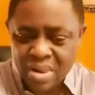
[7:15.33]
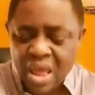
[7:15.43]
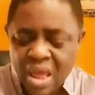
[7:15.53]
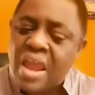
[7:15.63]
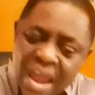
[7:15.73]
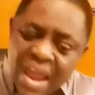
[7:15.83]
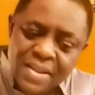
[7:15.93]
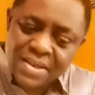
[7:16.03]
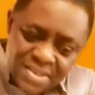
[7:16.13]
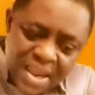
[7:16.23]
Yet they
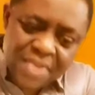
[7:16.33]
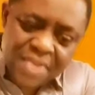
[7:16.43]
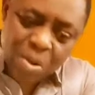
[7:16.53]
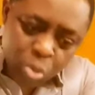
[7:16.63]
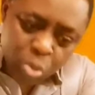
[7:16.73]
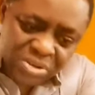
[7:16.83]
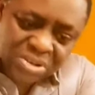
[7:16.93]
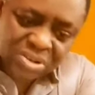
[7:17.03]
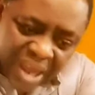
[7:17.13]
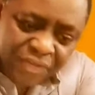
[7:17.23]
say they want to
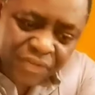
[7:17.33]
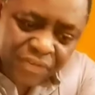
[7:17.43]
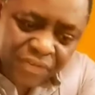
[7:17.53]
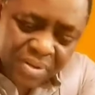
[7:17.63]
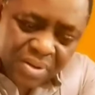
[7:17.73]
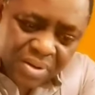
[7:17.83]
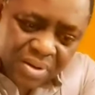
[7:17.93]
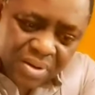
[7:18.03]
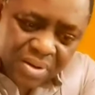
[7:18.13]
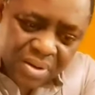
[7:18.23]
have
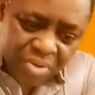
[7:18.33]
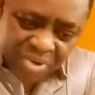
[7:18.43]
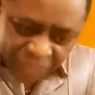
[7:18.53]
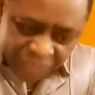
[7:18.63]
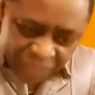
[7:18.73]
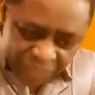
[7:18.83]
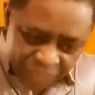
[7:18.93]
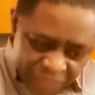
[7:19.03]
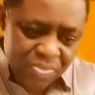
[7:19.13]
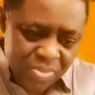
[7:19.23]
a
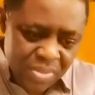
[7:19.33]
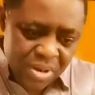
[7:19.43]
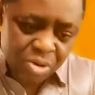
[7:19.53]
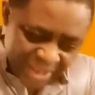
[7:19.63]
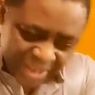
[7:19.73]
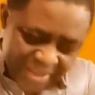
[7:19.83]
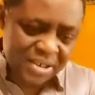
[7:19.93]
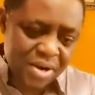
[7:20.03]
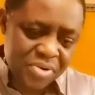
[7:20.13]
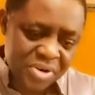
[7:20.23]
referendum. You say they're
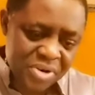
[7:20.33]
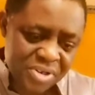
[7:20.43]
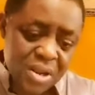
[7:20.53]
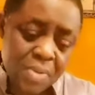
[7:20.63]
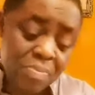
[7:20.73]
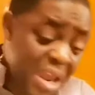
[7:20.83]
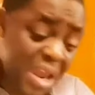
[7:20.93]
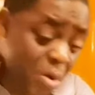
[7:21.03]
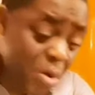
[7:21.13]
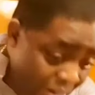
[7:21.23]
terrorists.
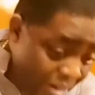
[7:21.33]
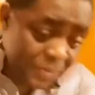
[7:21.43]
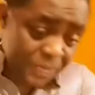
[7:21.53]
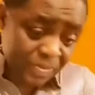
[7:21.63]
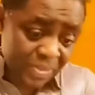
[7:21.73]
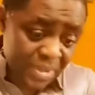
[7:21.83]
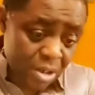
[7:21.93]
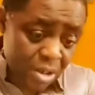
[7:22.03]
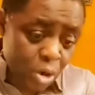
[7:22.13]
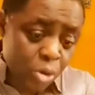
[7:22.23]
Meanwhile,
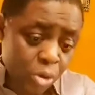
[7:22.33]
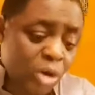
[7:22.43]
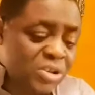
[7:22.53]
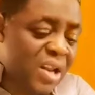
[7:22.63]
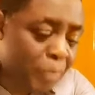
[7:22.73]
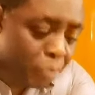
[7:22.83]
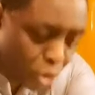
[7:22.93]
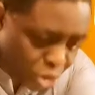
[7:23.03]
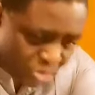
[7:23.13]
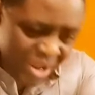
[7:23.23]
those that are
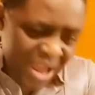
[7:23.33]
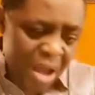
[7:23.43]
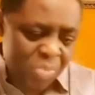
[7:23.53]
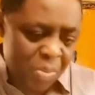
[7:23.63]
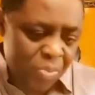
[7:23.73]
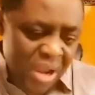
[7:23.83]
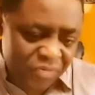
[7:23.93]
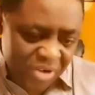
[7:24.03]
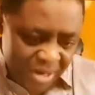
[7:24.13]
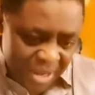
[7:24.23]
butchering our people
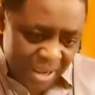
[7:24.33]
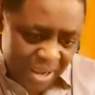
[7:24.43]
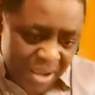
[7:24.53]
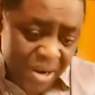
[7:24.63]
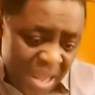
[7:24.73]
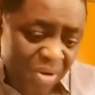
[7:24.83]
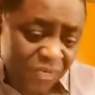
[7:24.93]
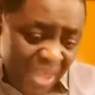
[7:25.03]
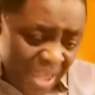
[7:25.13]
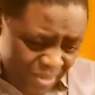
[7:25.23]
every day in the name
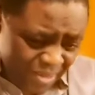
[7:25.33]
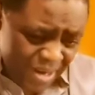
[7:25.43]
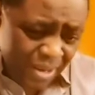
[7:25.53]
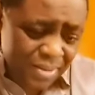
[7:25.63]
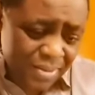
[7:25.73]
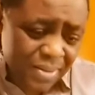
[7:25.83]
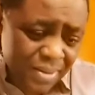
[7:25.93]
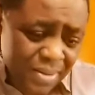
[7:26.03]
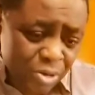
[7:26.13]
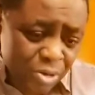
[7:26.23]
of ethnic
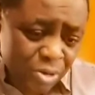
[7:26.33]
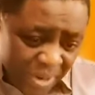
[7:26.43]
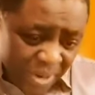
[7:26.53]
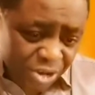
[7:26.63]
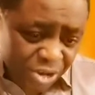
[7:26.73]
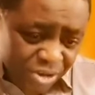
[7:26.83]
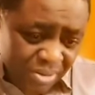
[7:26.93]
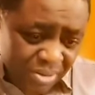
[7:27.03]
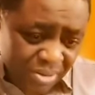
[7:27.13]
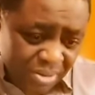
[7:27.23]
domination
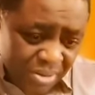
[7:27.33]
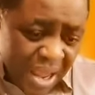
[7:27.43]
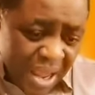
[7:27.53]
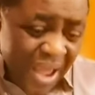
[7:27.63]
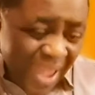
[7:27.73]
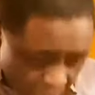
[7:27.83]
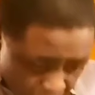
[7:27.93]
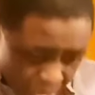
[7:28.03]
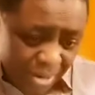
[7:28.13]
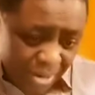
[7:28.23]
and
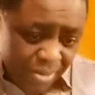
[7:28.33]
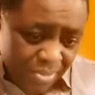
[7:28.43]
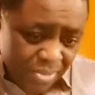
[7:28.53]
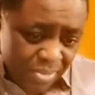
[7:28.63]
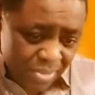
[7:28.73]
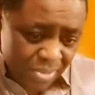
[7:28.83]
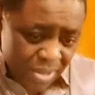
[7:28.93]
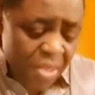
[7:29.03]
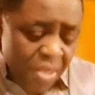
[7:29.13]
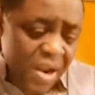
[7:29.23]
hegemony,
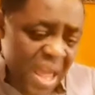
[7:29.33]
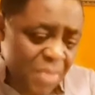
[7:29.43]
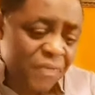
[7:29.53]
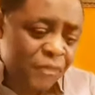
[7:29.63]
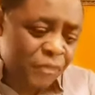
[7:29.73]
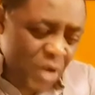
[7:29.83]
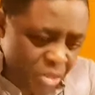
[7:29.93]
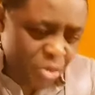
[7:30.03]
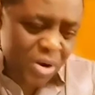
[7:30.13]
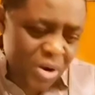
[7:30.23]
in the name of
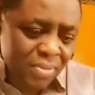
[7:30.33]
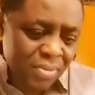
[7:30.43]
furthering